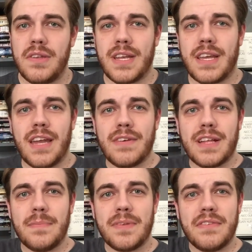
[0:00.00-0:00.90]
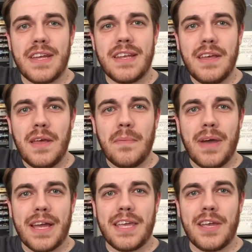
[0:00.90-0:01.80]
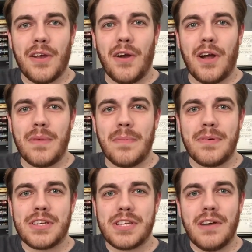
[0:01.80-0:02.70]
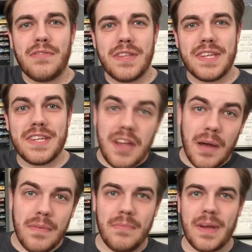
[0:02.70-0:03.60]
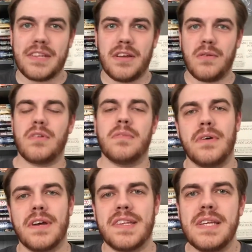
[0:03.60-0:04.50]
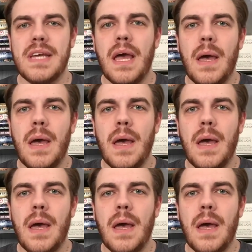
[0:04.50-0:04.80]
You get kind of a glimpse of it back here on my bookshelf. This is some of my Star Wars books.